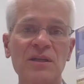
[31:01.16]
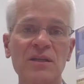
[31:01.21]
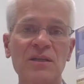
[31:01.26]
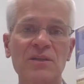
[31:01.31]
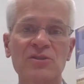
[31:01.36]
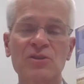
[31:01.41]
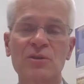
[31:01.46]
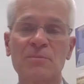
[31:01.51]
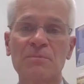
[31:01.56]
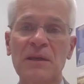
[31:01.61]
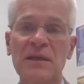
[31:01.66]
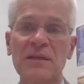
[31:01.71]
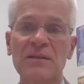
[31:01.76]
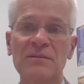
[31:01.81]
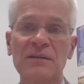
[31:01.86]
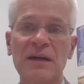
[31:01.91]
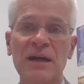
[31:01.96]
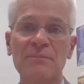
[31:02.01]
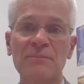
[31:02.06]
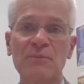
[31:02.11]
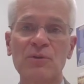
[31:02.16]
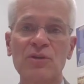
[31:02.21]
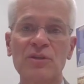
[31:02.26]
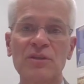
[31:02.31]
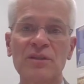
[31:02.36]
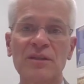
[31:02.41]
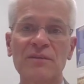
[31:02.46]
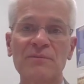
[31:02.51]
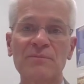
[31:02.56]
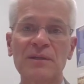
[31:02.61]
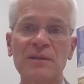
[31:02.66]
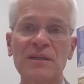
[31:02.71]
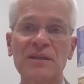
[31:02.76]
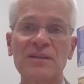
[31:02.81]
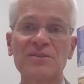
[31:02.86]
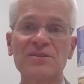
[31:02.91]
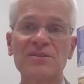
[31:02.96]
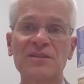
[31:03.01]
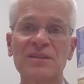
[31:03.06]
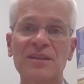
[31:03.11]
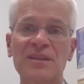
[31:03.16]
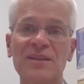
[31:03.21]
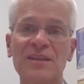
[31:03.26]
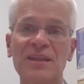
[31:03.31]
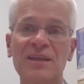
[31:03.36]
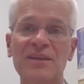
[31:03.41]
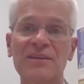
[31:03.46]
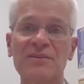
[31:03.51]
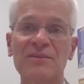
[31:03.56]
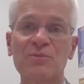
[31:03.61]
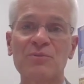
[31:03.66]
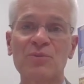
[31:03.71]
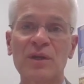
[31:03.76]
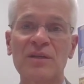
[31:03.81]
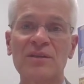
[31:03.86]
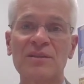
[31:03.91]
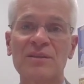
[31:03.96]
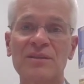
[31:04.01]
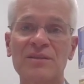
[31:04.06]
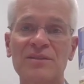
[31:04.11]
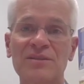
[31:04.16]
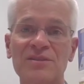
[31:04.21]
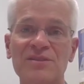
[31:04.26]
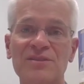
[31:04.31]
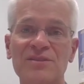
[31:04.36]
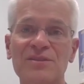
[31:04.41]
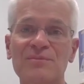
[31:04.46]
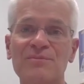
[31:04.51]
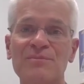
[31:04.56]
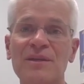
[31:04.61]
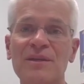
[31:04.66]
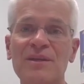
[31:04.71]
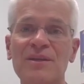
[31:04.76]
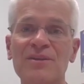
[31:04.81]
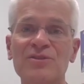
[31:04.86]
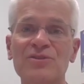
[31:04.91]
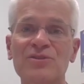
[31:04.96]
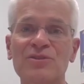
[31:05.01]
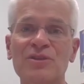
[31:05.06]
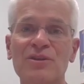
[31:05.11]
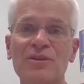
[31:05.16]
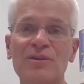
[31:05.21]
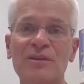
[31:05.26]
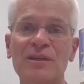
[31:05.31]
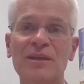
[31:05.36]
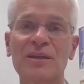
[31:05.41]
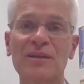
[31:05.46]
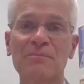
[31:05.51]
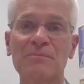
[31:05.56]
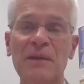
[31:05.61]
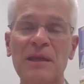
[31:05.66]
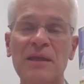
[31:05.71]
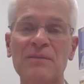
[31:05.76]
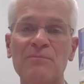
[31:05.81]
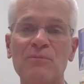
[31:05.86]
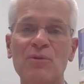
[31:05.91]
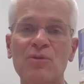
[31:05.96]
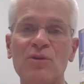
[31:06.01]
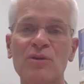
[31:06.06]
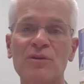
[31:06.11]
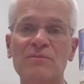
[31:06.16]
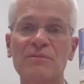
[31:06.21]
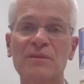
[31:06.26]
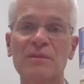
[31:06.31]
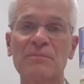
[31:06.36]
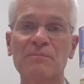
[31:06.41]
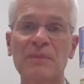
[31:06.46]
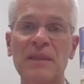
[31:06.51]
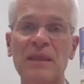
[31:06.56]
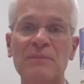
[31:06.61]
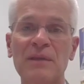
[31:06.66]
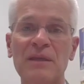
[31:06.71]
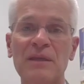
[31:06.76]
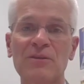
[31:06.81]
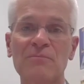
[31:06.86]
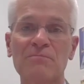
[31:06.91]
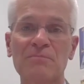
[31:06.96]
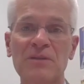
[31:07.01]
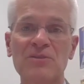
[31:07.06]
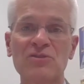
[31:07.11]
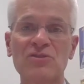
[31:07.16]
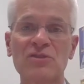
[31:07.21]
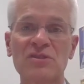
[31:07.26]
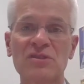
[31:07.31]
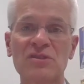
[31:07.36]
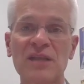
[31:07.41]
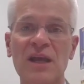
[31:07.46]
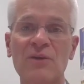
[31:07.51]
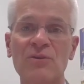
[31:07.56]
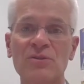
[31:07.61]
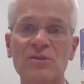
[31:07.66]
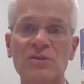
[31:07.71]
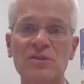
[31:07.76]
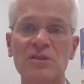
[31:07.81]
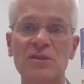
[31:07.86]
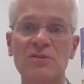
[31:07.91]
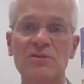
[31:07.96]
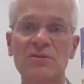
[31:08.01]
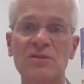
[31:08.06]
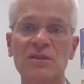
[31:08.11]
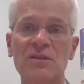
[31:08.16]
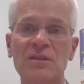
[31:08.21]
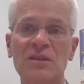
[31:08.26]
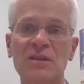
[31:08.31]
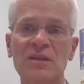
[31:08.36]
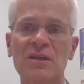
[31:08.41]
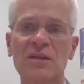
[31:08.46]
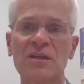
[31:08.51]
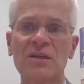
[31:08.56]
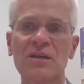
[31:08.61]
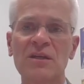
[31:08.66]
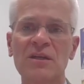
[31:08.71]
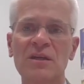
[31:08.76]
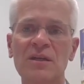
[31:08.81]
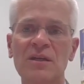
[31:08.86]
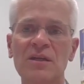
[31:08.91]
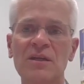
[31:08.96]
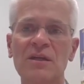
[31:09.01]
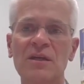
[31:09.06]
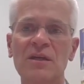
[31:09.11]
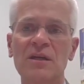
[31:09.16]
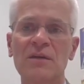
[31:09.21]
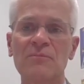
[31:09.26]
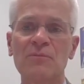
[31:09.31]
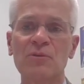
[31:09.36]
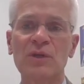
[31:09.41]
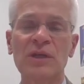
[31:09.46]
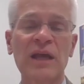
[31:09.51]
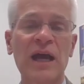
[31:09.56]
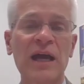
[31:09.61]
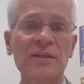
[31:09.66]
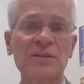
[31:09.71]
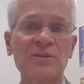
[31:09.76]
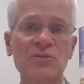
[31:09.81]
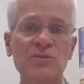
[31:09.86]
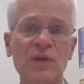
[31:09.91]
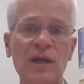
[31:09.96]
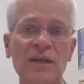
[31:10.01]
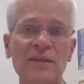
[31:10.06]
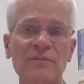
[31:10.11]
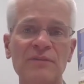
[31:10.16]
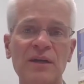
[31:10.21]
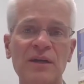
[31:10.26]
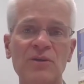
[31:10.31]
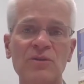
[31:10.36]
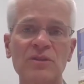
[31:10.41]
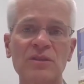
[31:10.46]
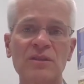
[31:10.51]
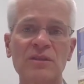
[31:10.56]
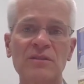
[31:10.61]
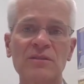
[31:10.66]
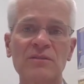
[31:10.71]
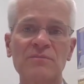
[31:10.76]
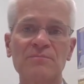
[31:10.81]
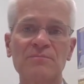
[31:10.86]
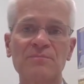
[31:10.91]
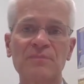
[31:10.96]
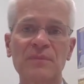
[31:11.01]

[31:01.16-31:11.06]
because they're paid a lot more than anybody else. And then they rig the system so they're getting paid more. They make their patients sound sicker than they are. We got to drive out the